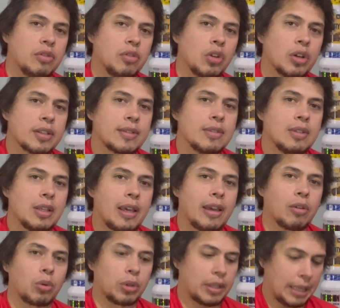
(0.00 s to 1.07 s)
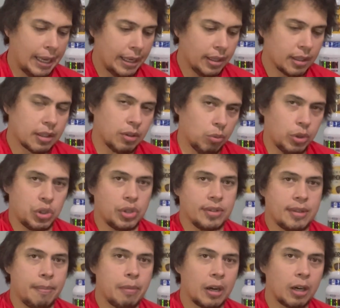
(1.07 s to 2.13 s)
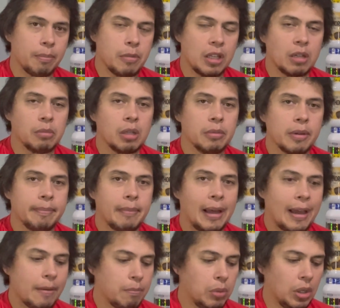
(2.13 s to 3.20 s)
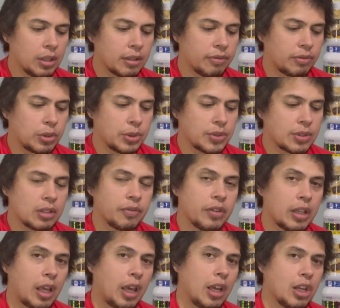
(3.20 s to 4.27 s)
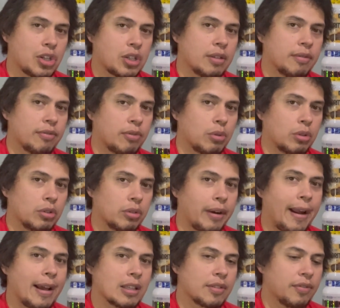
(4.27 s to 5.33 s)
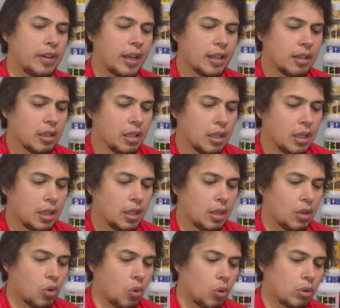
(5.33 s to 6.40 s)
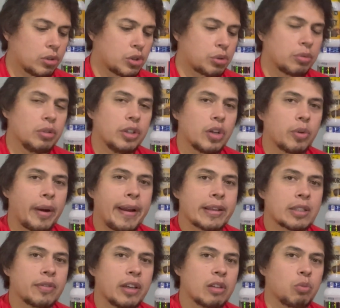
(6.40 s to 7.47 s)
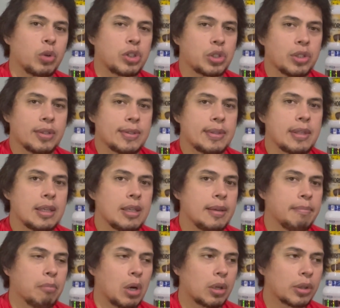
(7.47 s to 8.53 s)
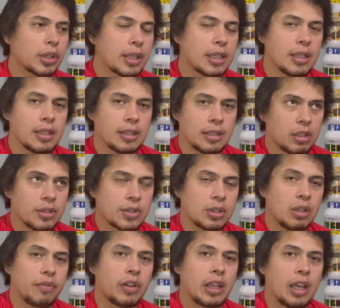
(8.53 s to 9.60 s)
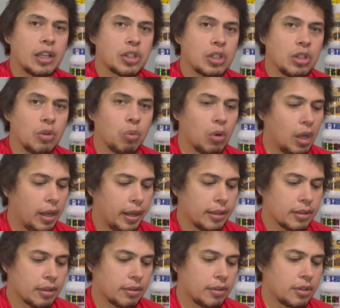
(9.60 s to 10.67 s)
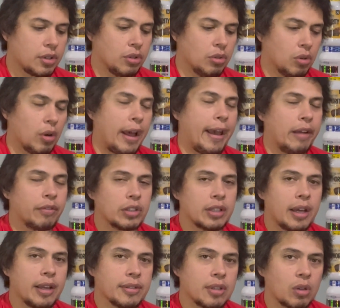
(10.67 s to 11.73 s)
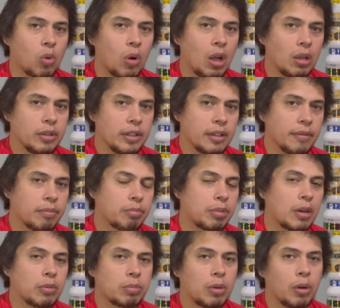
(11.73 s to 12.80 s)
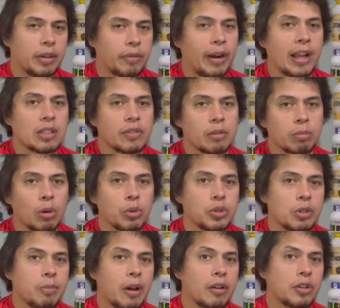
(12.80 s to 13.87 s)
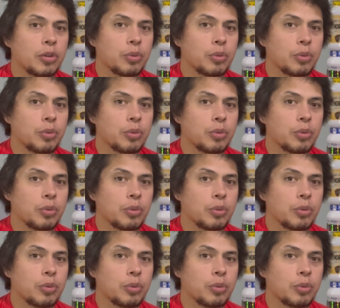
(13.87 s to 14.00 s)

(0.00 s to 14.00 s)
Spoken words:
USDA Organic, which is the bare minimum in my book for certification for grass-fed, or truly grass-fed, which is the marquee certification you want to advertise the quality of grass-fed protein powder